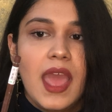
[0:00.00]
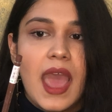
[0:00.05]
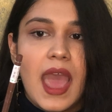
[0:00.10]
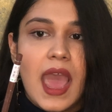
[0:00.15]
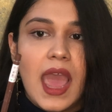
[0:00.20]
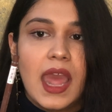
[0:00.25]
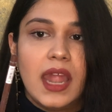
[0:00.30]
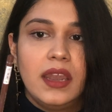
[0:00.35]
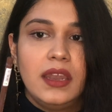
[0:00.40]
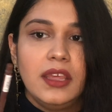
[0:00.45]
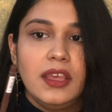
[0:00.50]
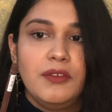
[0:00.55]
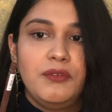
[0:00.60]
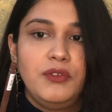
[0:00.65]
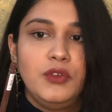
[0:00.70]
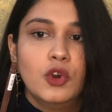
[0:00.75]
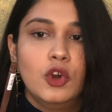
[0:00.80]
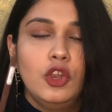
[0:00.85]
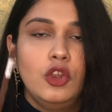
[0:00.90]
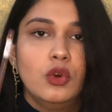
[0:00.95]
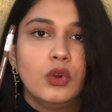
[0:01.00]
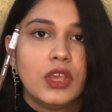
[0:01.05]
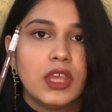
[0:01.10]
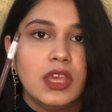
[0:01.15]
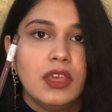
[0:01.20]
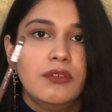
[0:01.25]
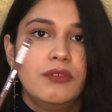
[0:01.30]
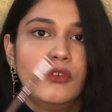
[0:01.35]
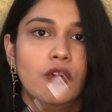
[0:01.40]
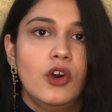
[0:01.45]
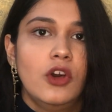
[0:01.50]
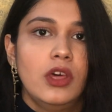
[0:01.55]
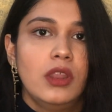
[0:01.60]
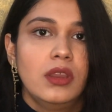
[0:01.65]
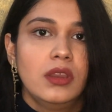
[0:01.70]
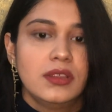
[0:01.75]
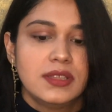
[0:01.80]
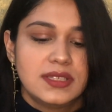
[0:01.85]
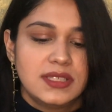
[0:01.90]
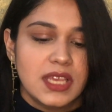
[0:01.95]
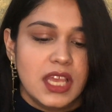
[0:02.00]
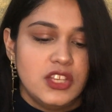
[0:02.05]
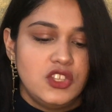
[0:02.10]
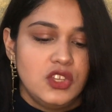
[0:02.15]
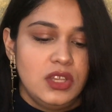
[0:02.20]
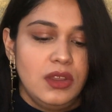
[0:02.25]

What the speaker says: And if you're looking for such